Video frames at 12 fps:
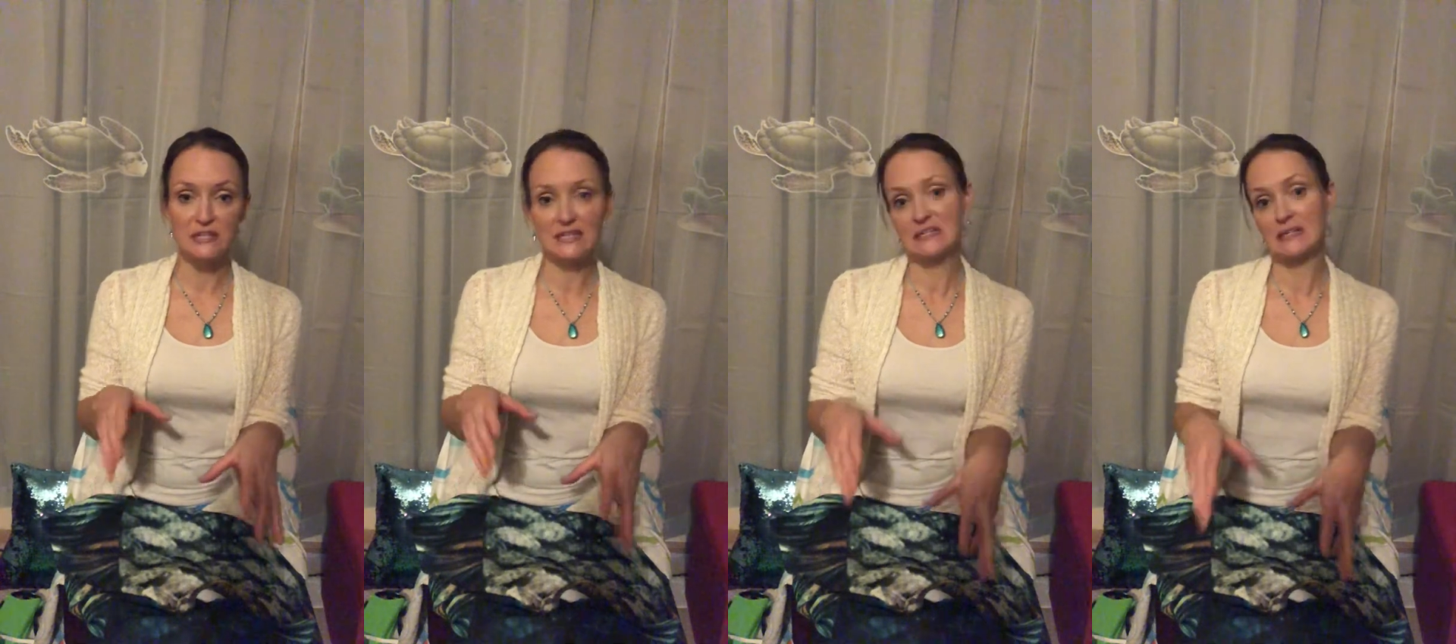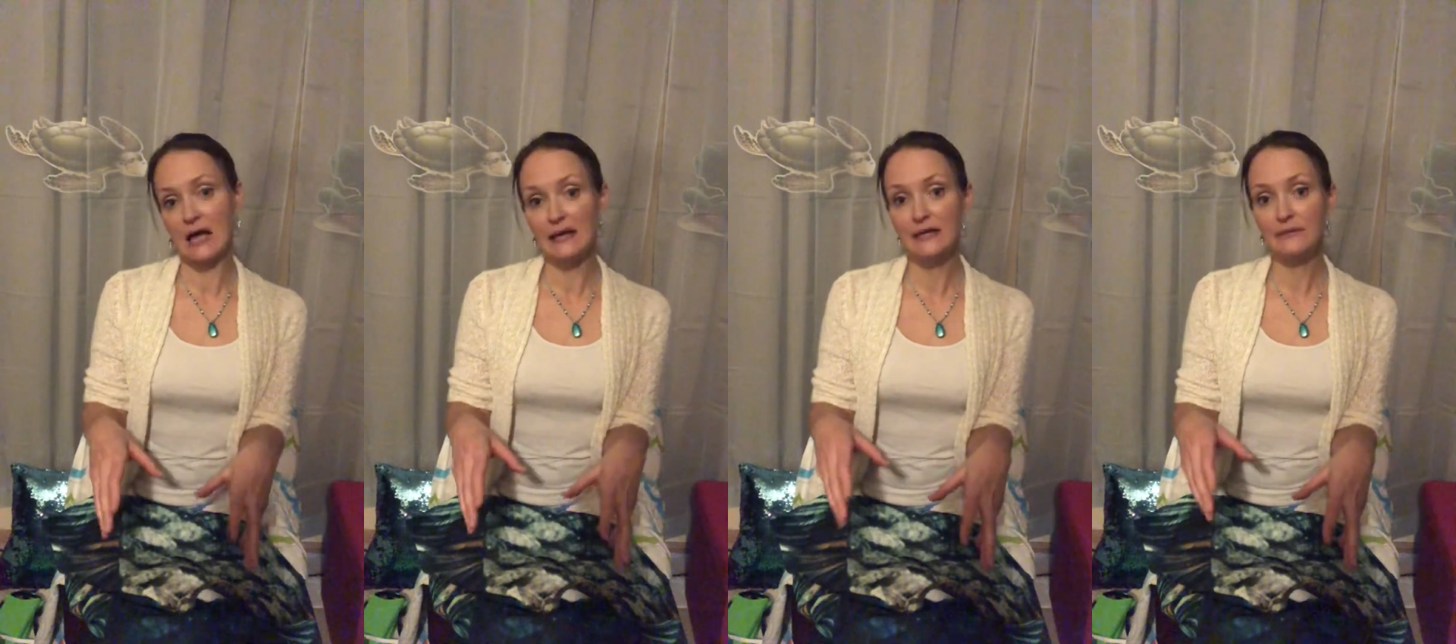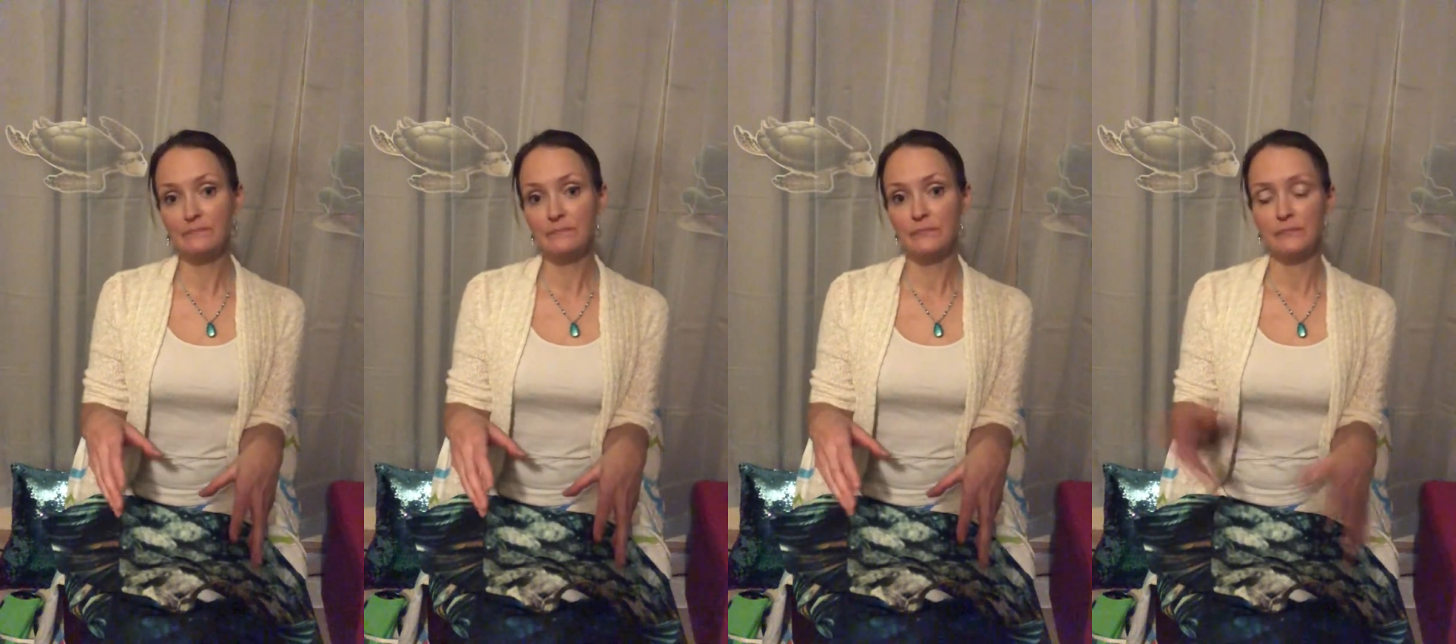design,
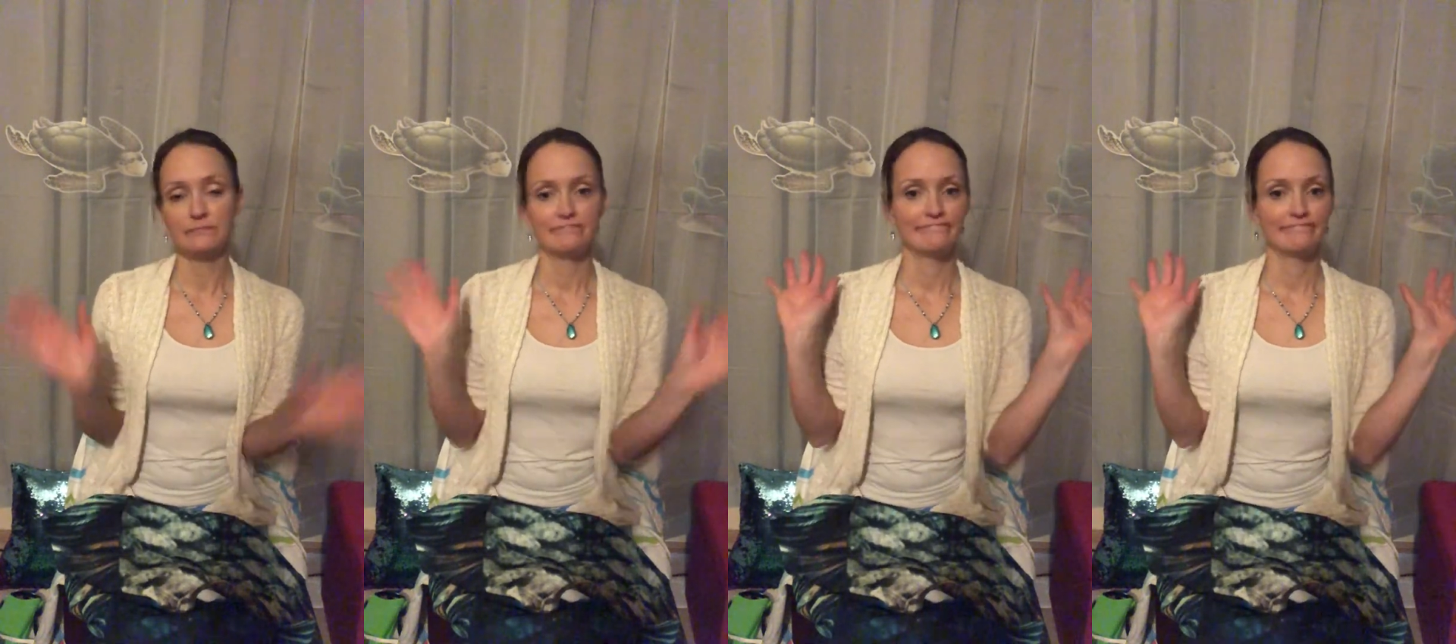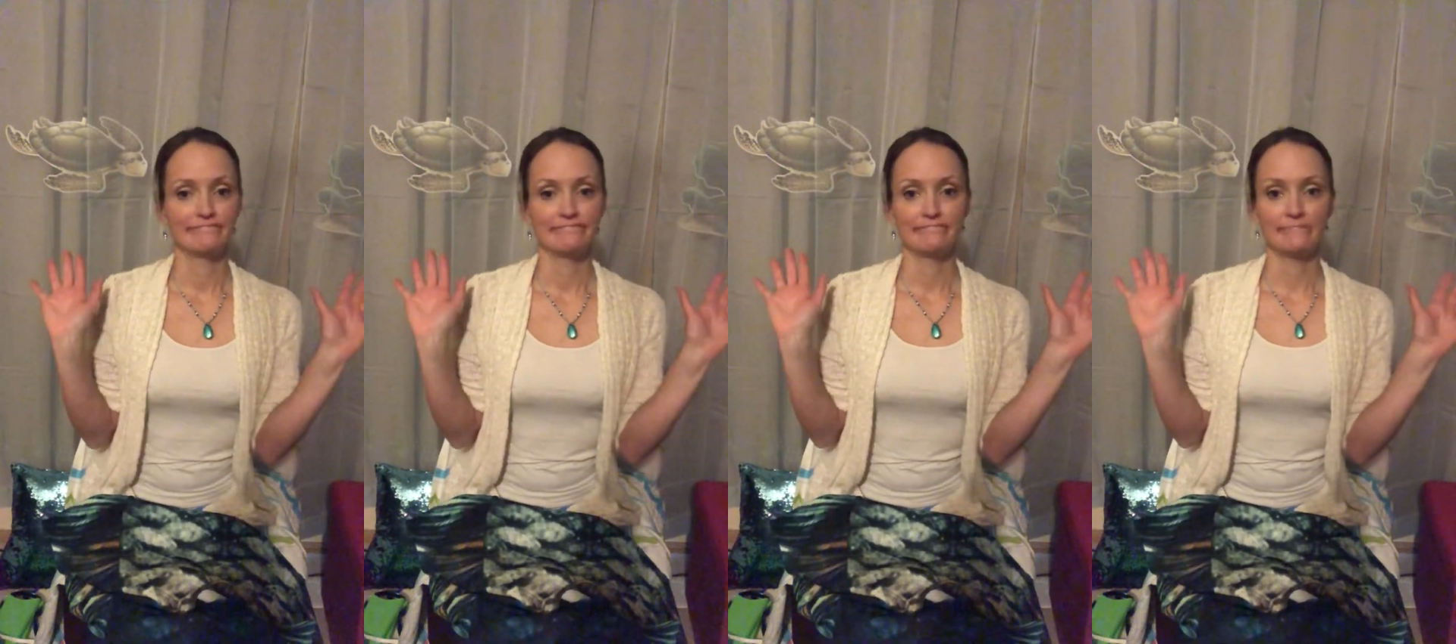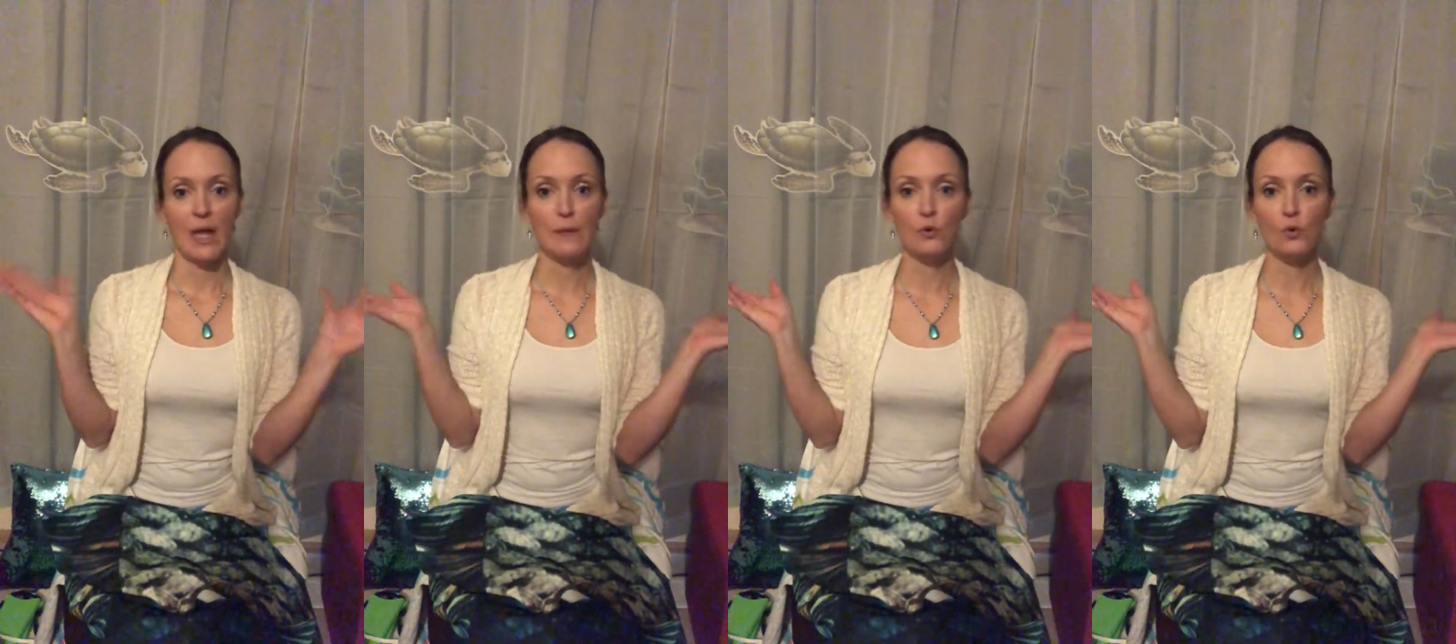
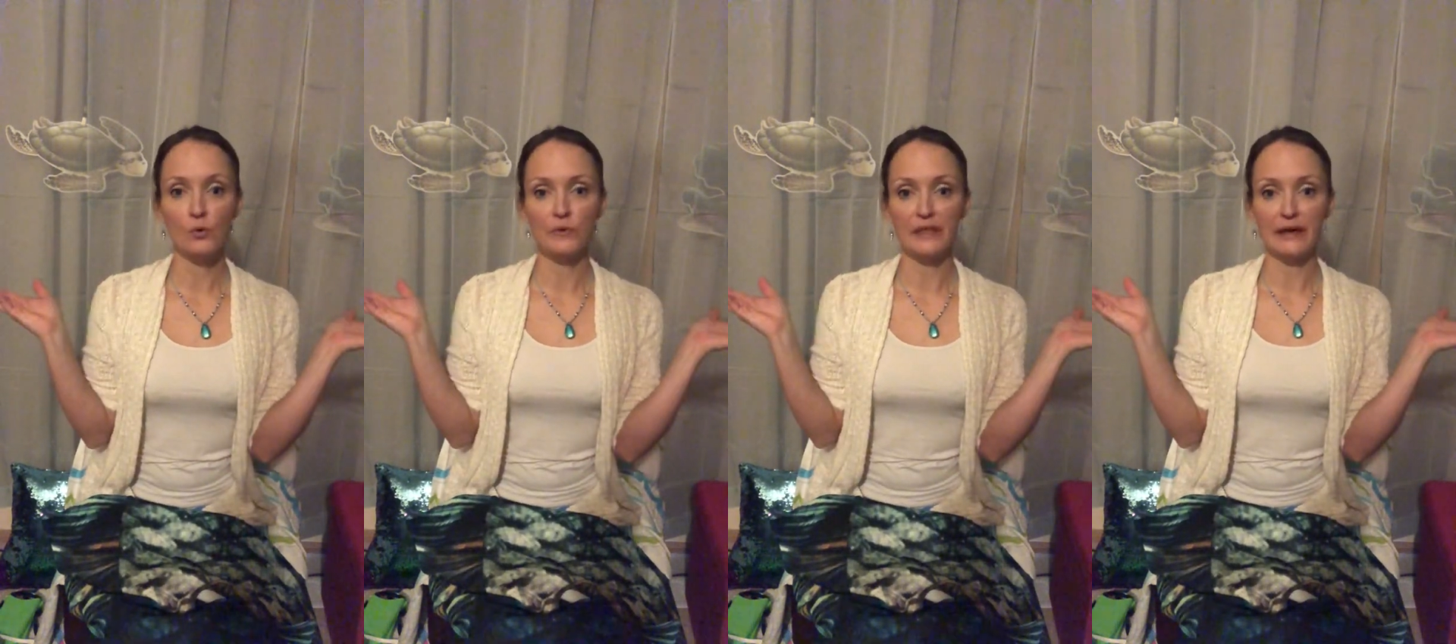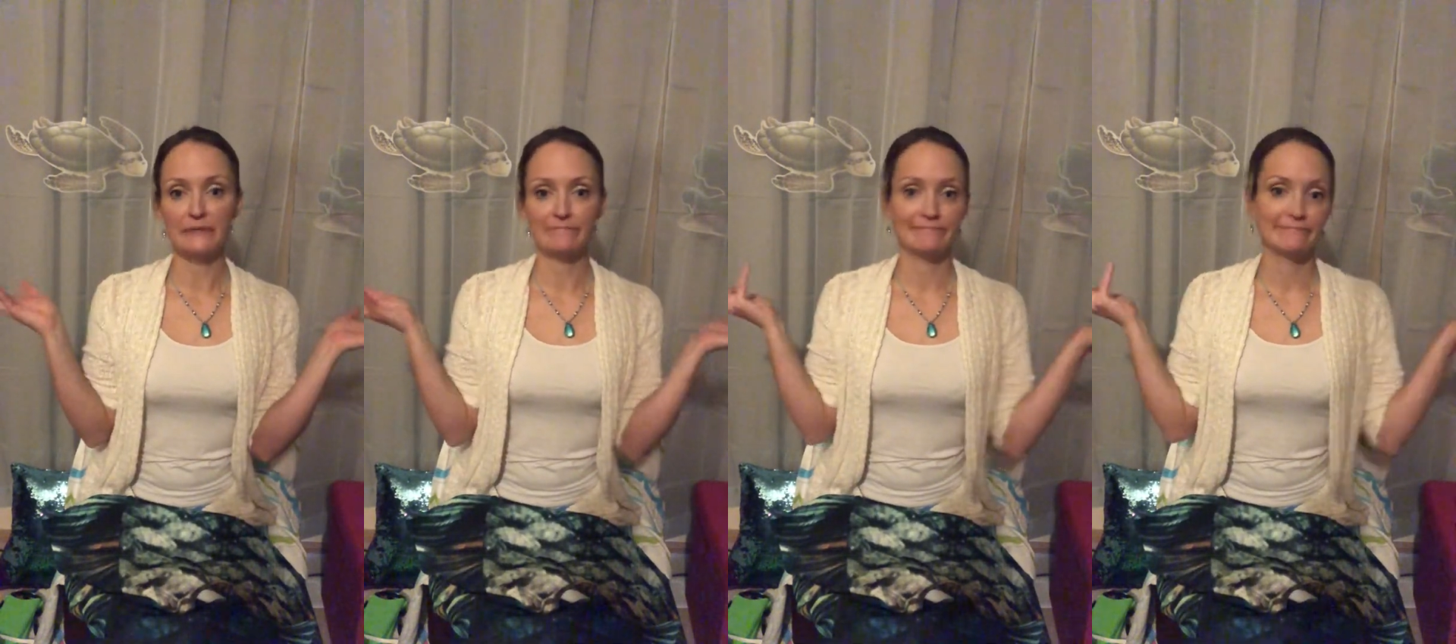I'm cool with that.